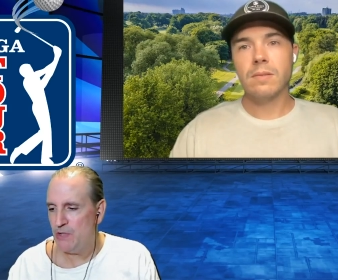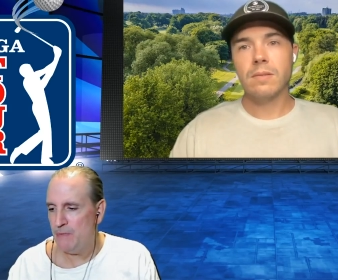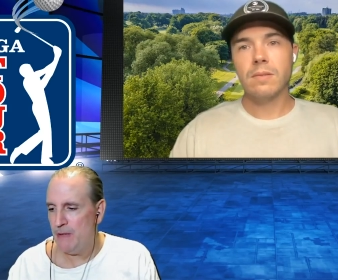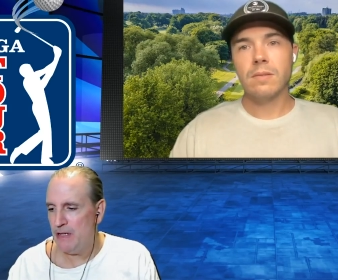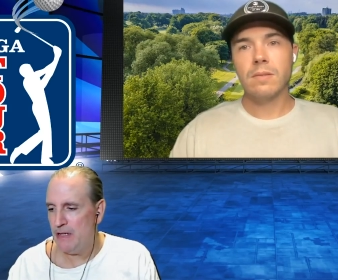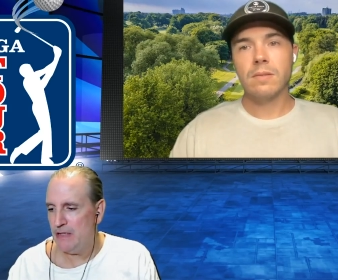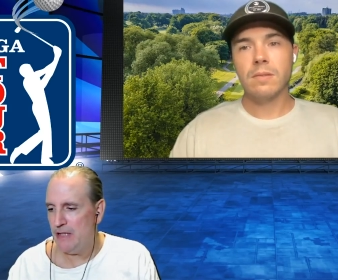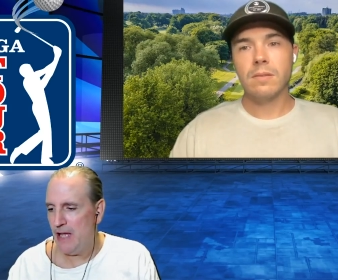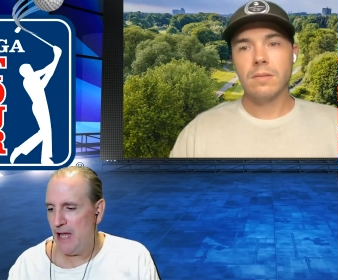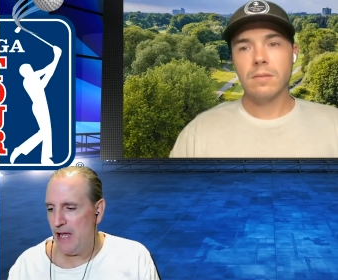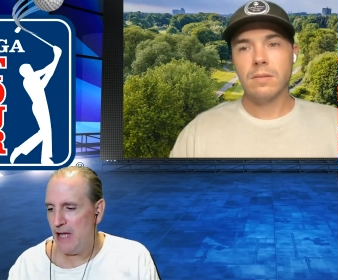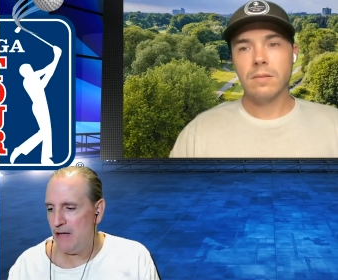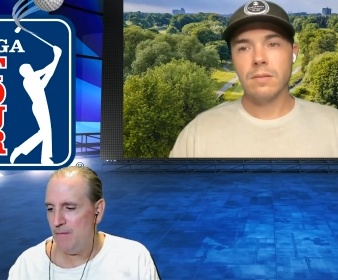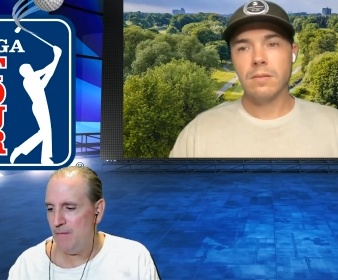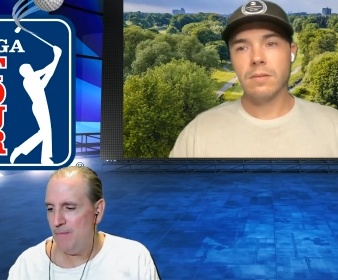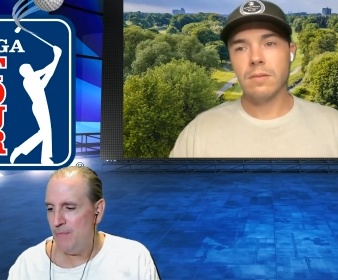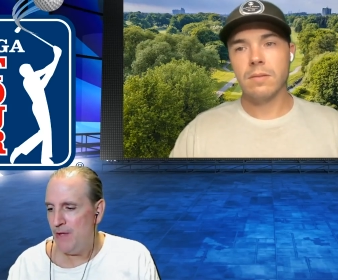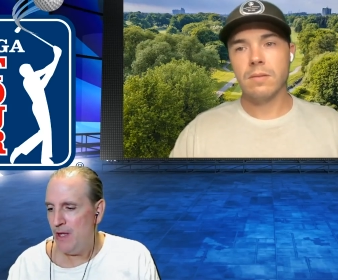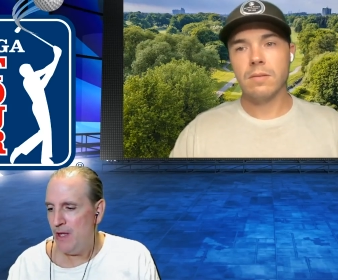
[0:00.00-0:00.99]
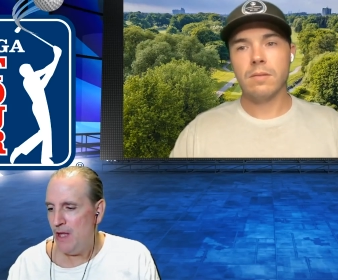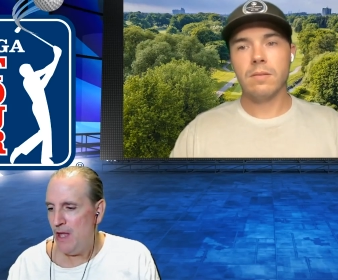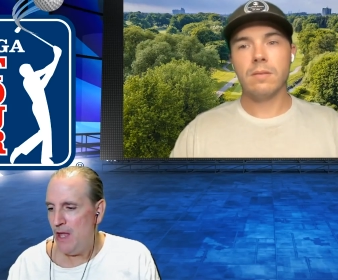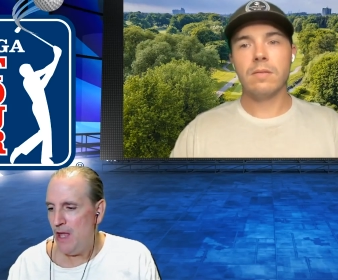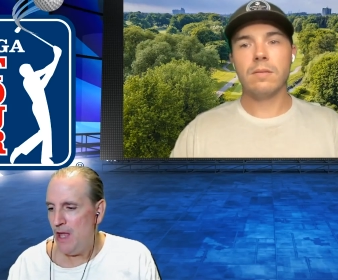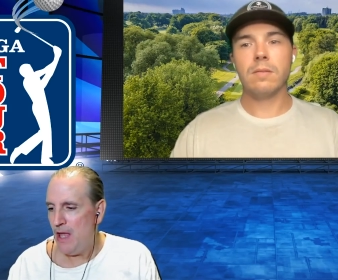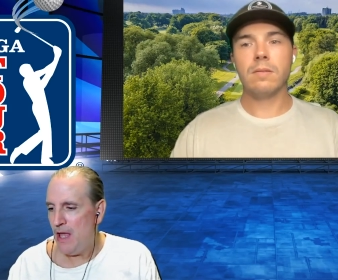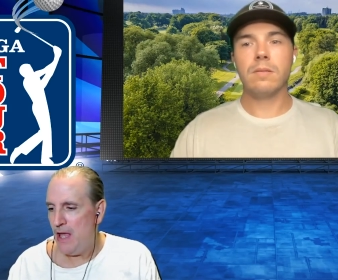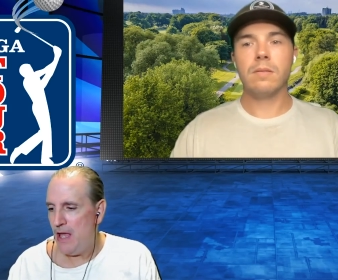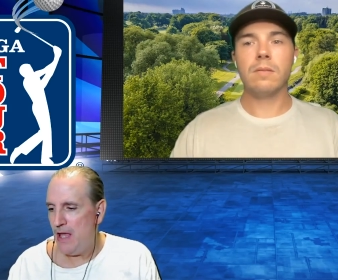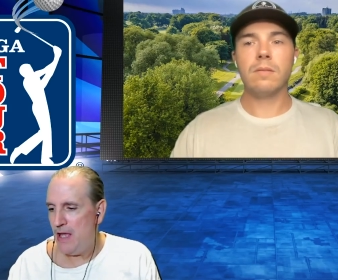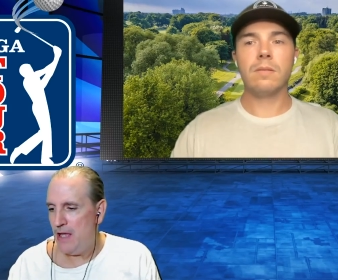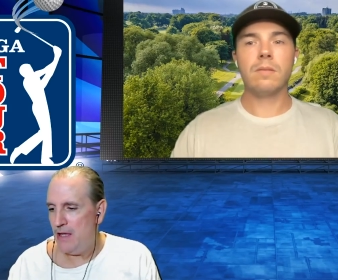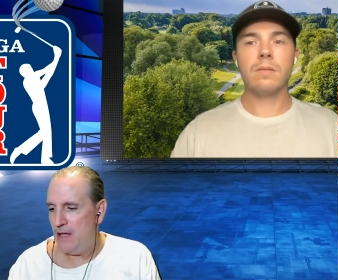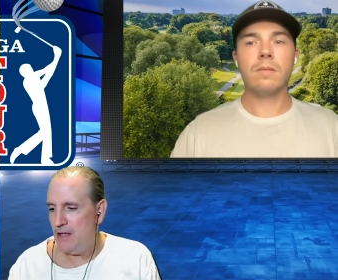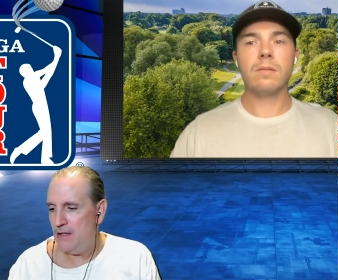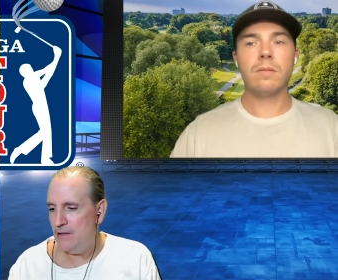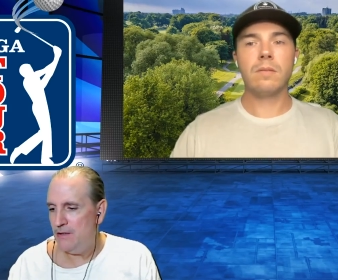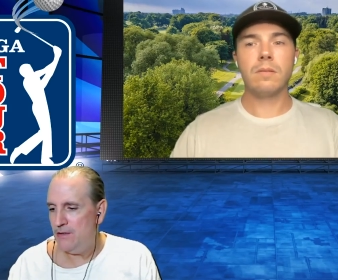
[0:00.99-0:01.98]
Speaker 1: about that.
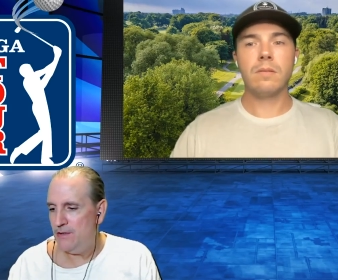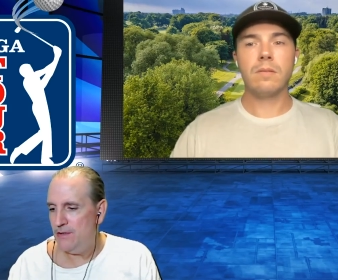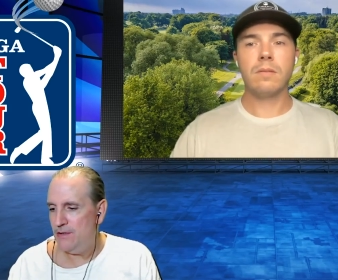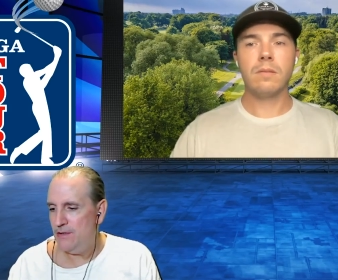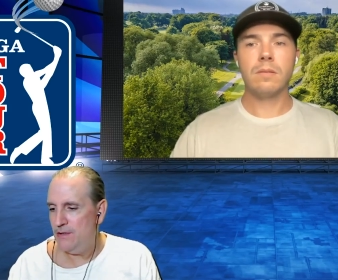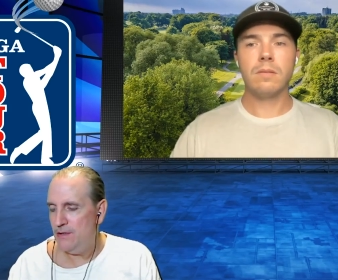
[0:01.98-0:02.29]
And